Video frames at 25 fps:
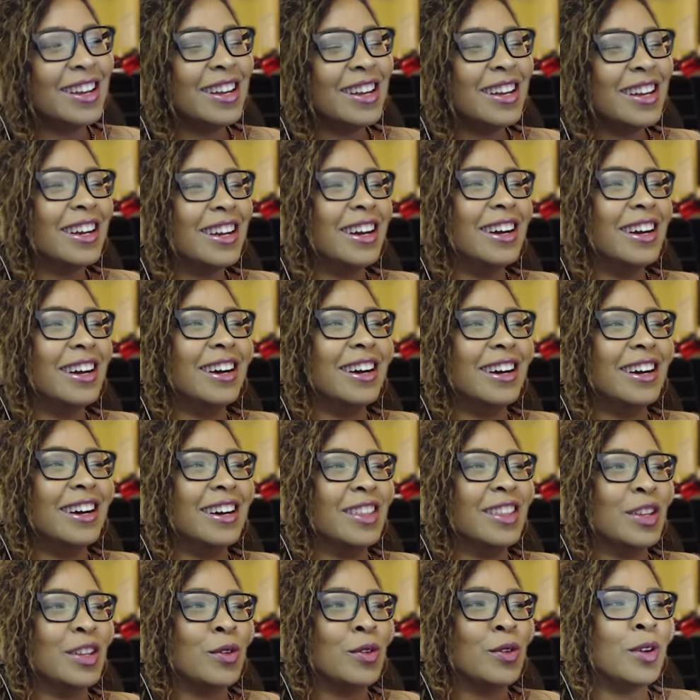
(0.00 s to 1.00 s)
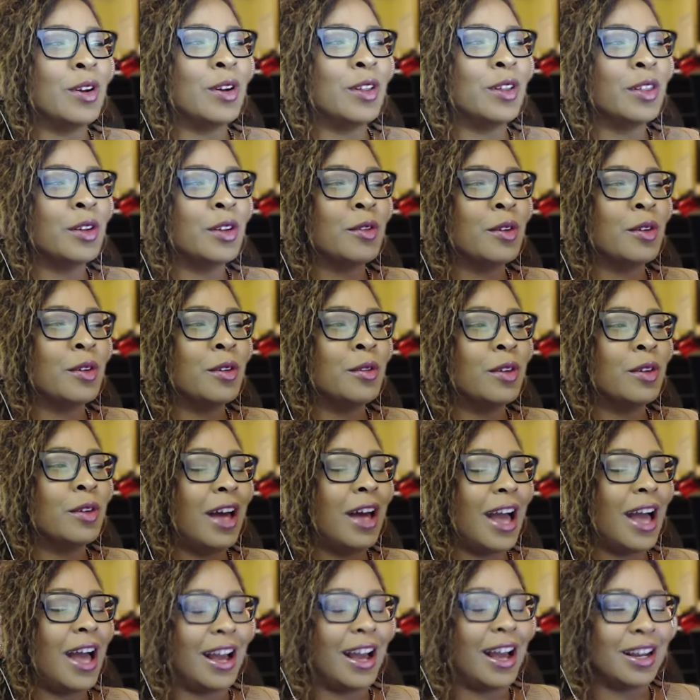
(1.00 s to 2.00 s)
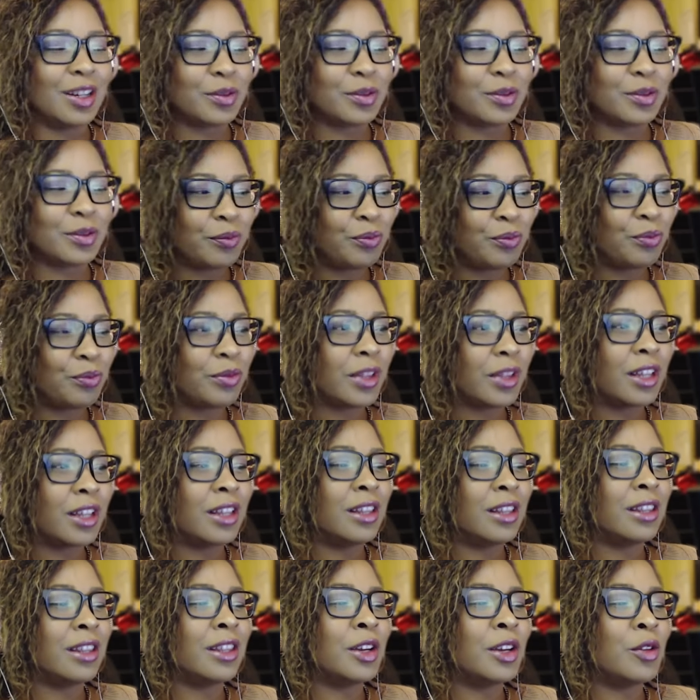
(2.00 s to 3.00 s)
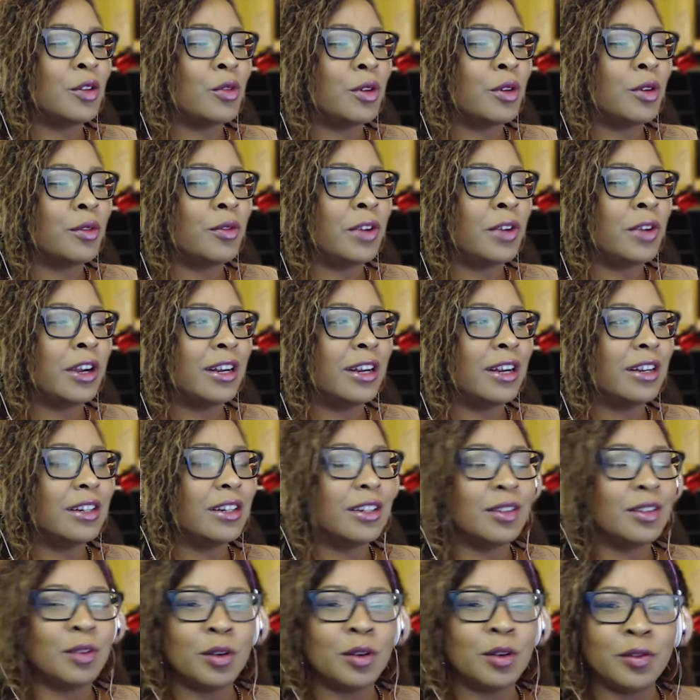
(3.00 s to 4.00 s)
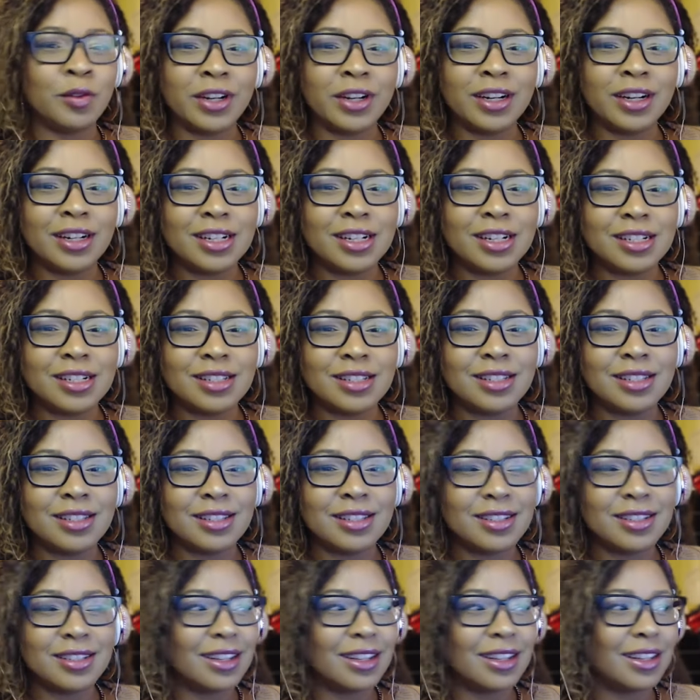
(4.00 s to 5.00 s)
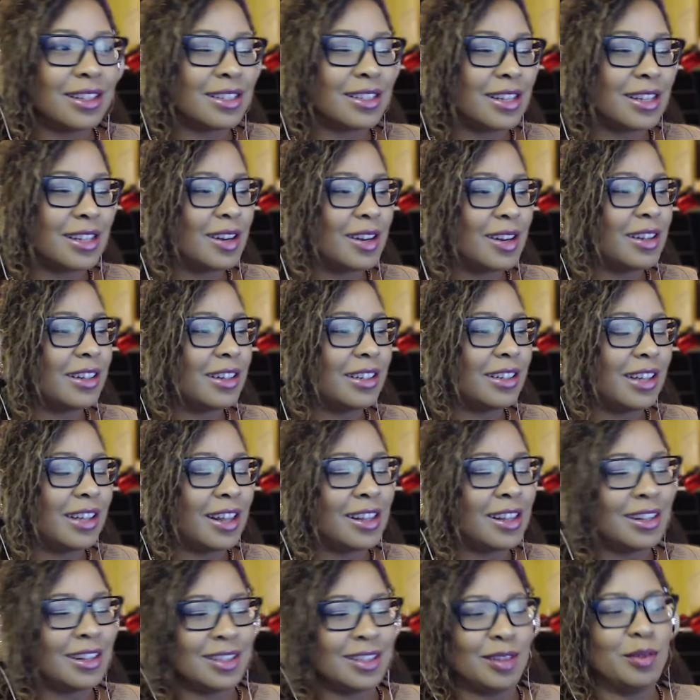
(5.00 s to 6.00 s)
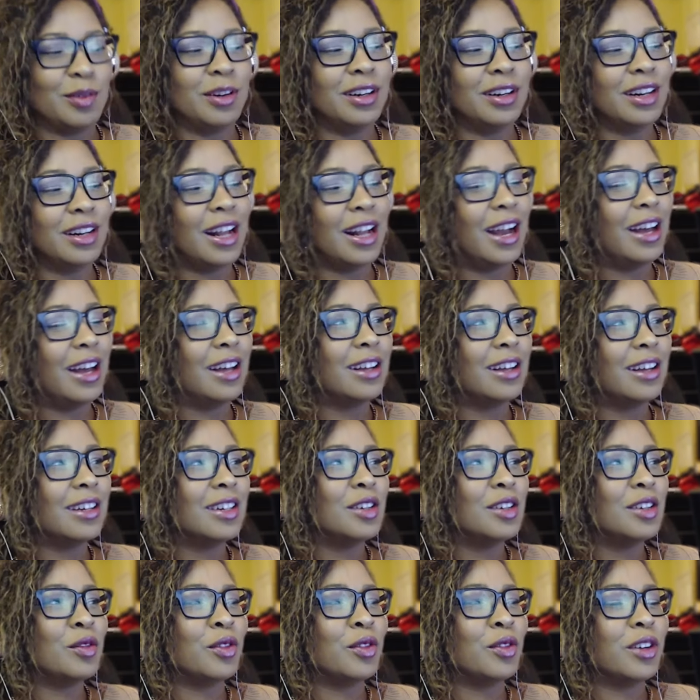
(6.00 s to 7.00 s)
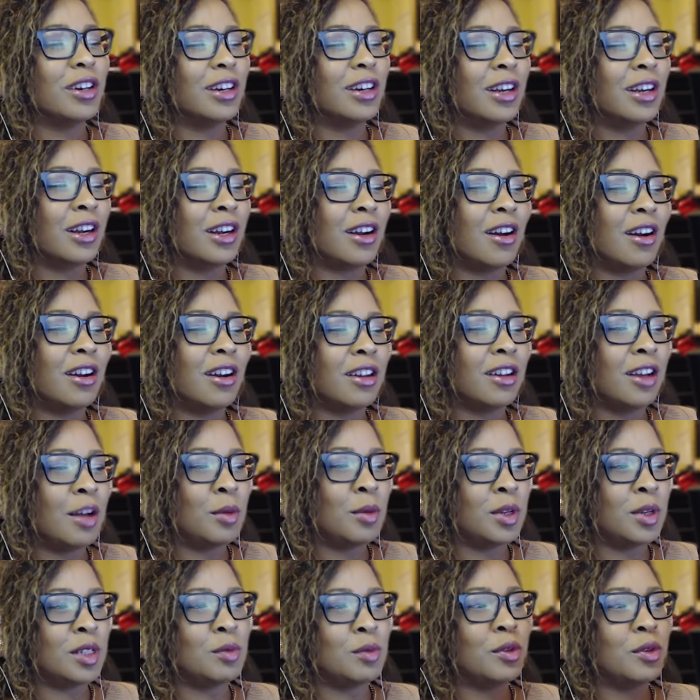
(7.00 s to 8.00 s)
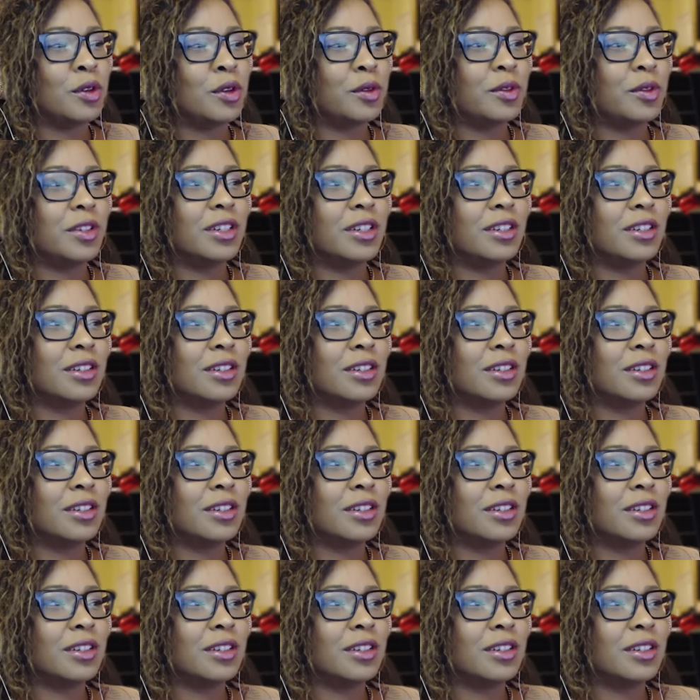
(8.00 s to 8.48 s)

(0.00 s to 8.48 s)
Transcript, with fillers: oh, the the ah, the revere reverence is that? think that's a word. Yeah for uh, Kageyama is beautiful.